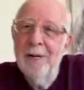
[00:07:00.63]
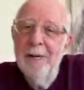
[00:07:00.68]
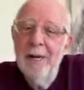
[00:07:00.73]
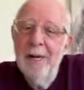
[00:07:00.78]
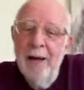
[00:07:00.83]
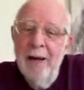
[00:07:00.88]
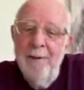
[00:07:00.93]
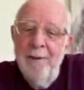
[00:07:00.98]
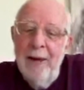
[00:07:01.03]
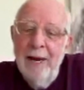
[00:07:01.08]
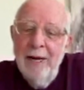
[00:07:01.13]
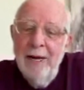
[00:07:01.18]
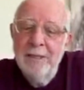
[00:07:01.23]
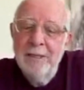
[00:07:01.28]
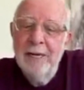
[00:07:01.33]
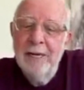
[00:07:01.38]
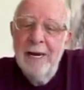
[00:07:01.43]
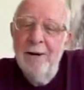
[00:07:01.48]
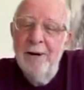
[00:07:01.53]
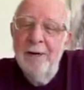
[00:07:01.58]
Really? And they
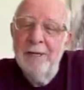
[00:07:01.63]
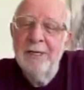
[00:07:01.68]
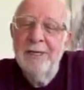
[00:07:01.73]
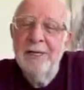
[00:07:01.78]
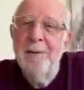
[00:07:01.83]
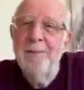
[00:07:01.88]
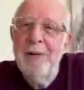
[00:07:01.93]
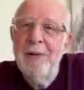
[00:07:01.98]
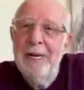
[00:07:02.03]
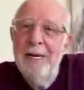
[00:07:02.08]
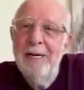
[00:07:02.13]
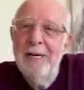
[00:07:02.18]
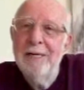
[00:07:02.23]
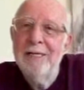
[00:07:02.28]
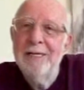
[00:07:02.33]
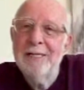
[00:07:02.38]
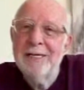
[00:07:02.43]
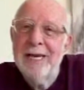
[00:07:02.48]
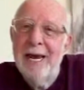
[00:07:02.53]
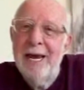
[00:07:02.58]
had to guarantee a
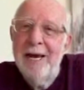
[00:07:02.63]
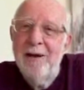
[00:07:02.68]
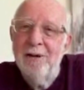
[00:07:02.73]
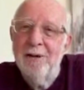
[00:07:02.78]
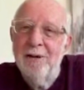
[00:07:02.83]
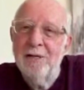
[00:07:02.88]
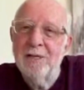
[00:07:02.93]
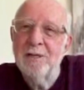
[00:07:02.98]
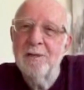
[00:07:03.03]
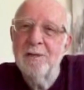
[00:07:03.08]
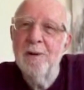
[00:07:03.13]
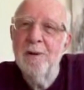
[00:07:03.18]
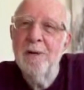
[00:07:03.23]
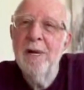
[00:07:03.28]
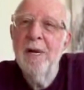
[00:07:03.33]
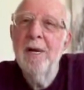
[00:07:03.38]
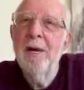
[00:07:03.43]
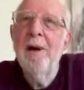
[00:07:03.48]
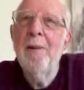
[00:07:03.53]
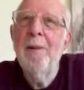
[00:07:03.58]
million sales,
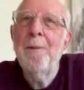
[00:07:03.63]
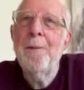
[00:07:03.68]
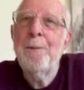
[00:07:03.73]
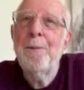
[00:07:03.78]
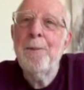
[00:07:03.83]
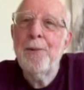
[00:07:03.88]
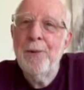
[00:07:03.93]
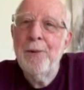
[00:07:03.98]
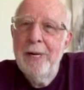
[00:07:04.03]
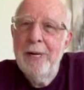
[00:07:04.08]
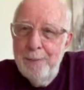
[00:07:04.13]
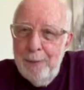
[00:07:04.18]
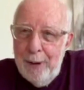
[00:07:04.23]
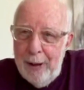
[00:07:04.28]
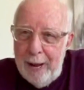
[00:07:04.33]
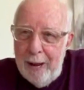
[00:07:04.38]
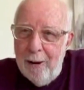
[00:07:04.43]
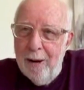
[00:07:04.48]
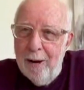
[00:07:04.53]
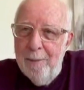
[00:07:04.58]

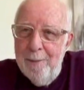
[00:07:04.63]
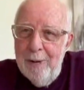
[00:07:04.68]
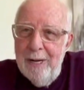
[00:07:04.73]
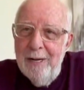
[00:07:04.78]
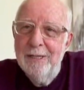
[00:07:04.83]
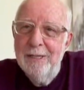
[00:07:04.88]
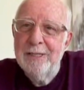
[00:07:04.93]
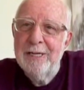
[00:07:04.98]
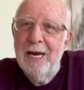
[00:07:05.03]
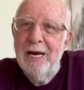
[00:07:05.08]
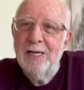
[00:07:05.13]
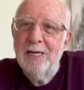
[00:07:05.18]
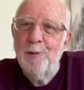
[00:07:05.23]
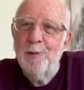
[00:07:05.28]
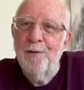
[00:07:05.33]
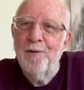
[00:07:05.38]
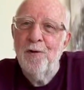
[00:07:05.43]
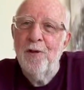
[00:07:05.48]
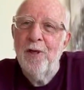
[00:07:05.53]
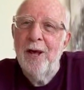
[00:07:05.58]
prepay on a million
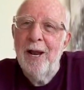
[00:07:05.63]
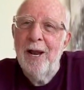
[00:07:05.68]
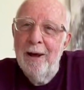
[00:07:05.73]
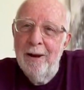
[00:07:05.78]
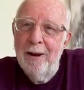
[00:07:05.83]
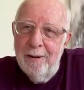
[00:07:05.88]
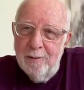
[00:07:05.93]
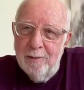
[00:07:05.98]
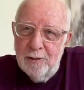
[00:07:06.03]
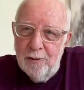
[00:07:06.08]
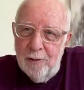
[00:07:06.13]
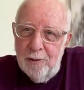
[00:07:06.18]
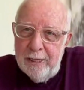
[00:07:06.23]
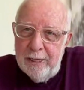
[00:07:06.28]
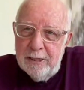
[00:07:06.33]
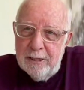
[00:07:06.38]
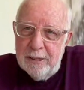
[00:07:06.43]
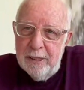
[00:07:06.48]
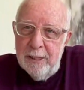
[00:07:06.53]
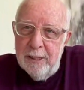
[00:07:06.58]
sales before they allowed him to
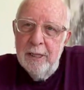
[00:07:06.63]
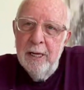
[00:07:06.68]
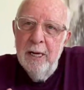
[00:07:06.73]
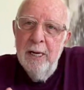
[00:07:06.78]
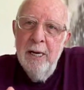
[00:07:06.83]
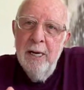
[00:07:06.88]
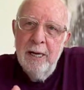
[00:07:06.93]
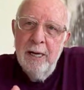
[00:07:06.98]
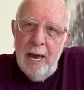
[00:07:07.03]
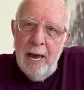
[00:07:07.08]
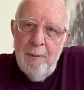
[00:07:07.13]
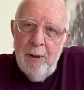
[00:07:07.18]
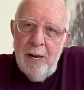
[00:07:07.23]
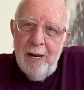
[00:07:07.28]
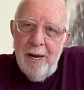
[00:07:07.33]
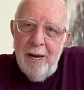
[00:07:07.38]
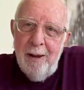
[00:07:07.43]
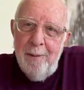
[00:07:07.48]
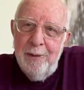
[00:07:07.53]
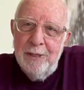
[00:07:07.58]
release it. Came
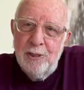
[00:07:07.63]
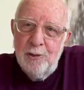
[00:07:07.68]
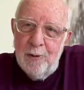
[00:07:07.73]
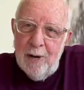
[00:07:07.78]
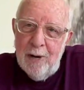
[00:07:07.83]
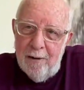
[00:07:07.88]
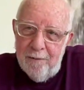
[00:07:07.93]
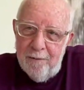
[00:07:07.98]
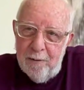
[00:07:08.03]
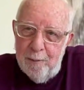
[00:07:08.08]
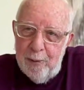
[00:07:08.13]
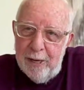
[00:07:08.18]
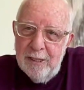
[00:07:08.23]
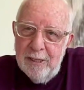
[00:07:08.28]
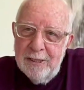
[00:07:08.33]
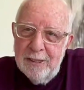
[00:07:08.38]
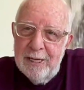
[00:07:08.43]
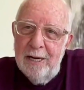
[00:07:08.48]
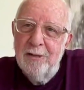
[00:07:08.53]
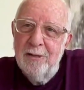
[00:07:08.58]
in at number twelve, the
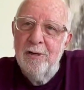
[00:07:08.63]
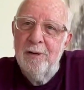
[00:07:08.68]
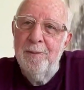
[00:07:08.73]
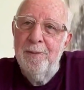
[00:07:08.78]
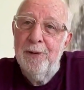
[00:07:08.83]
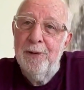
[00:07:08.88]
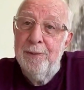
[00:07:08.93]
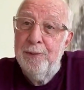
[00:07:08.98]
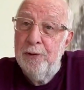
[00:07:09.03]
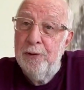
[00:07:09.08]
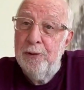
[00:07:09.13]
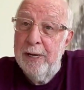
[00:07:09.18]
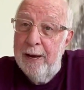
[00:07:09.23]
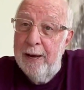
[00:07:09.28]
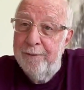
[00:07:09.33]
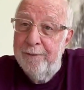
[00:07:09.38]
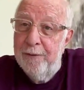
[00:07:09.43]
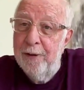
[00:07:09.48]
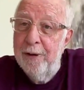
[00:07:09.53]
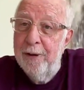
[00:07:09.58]
biggest entry in
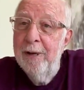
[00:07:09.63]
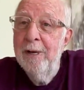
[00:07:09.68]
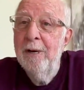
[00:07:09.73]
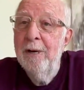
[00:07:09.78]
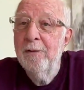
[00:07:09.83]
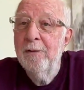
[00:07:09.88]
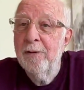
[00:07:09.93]
Billboard ever,